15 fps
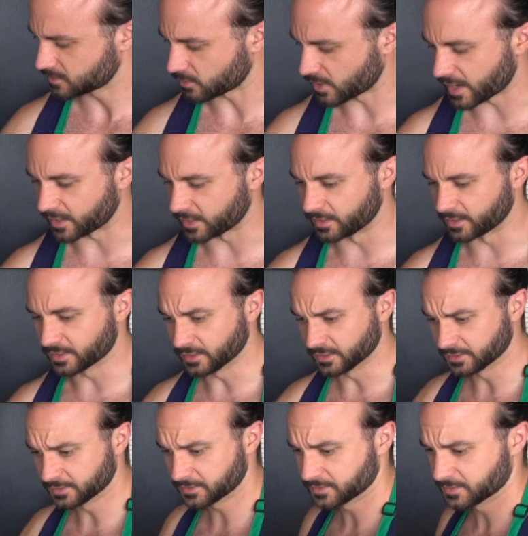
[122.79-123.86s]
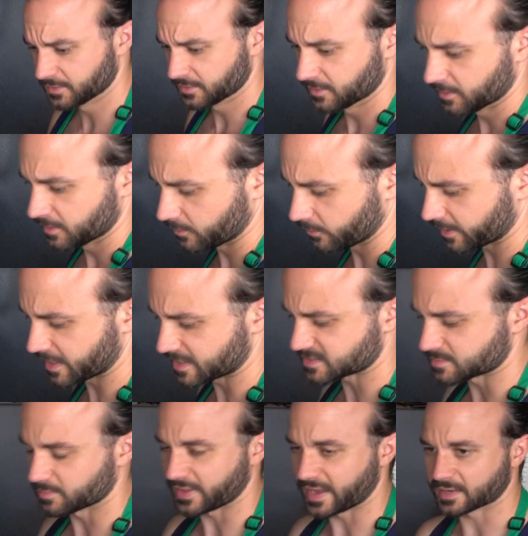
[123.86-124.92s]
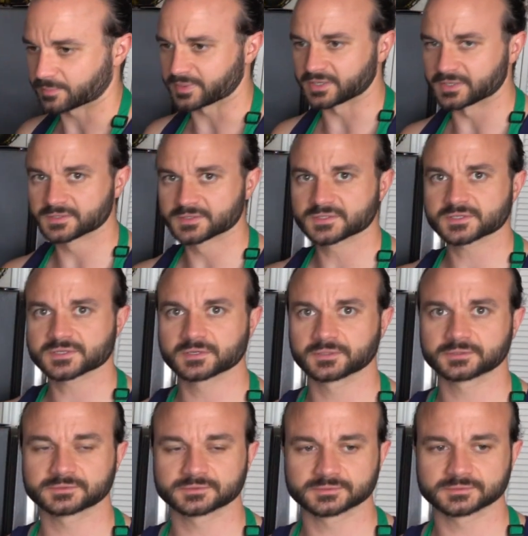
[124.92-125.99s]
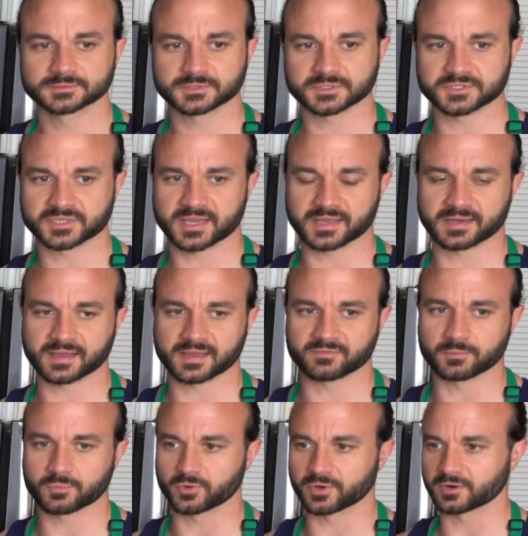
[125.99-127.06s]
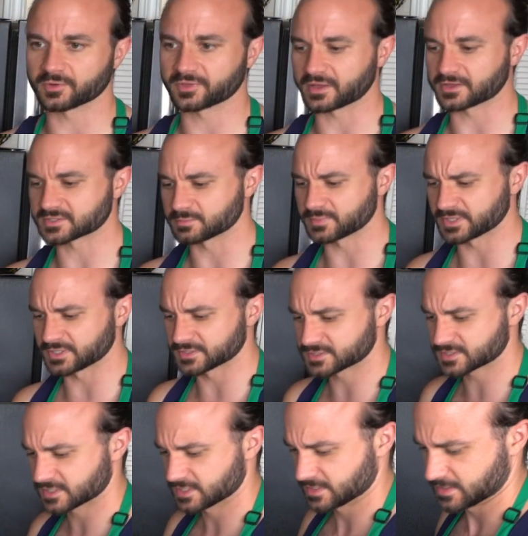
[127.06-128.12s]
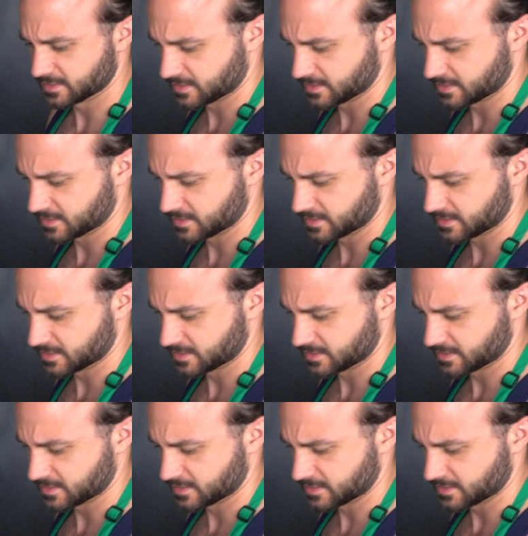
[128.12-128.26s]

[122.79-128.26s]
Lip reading: right here. We got some black beans, because you can't have a burrito without some beans.